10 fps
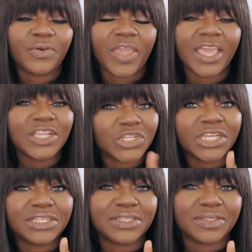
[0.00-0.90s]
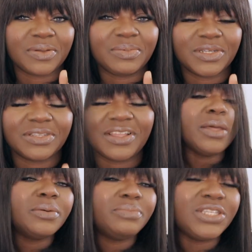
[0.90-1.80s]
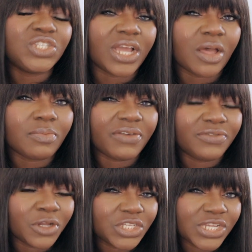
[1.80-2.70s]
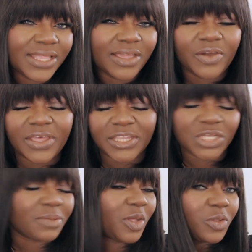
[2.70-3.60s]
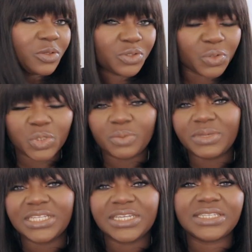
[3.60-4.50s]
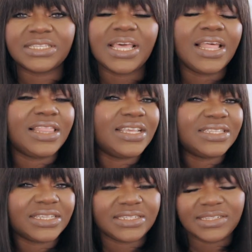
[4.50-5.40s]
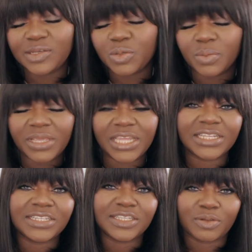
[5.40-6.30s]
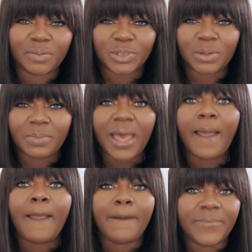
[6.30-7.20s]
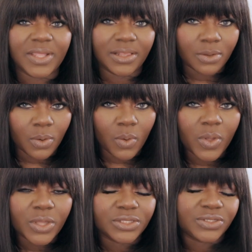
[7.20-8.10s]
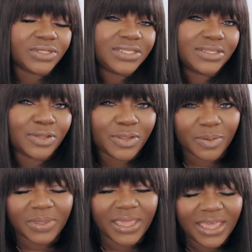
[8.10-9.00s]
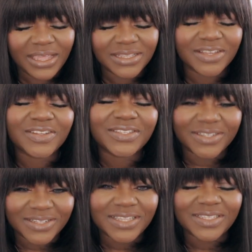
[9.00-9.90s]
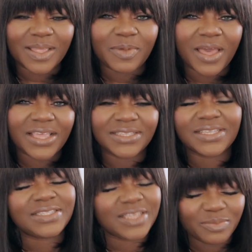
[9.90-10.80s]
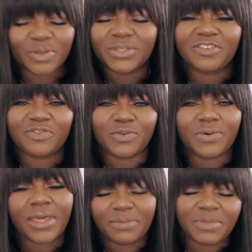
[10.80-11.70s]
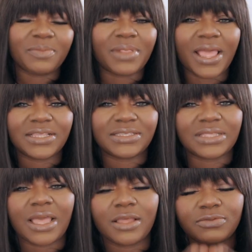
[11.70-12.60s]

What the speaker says: Okay, check the description. Please check out my vlog channel and check me out on social medias. Links and details will be in the description bar below. So this is going to be it. Until next time, guys, stay beautiful and be blessed.